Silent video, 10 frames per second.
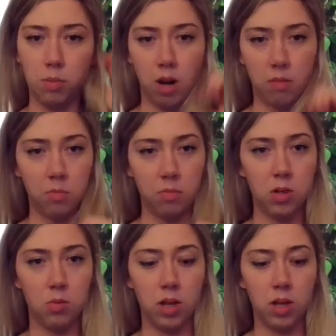a problem
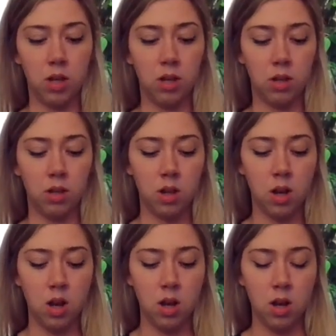between
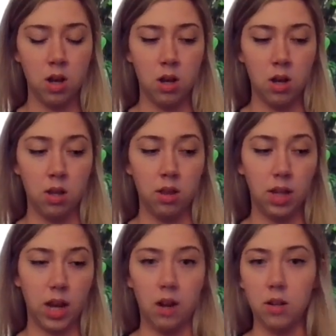
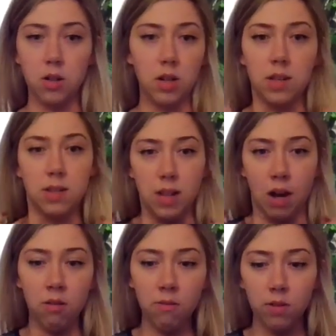the character in
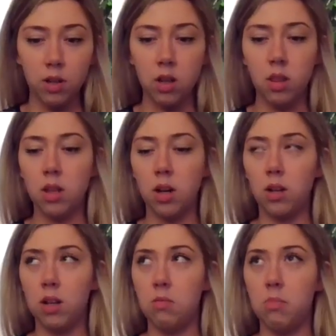itself.
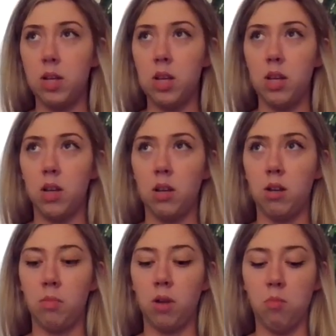There can be
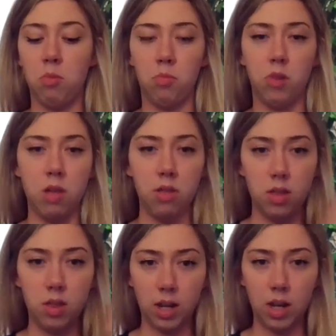a problem
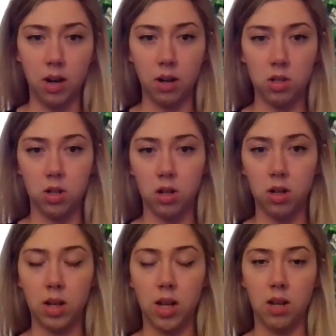with the
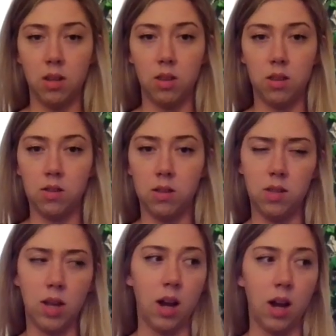character and the
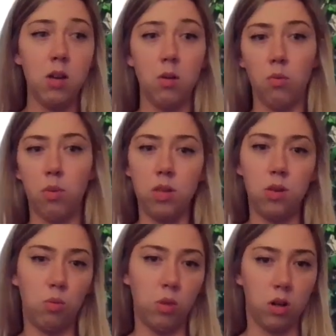society or what
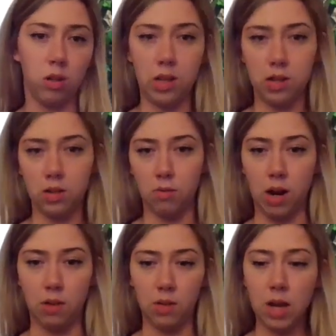the world is
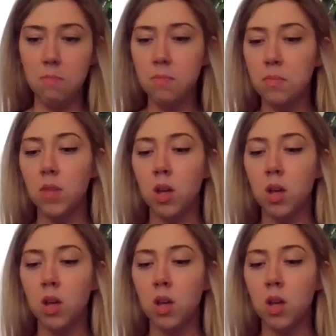around them.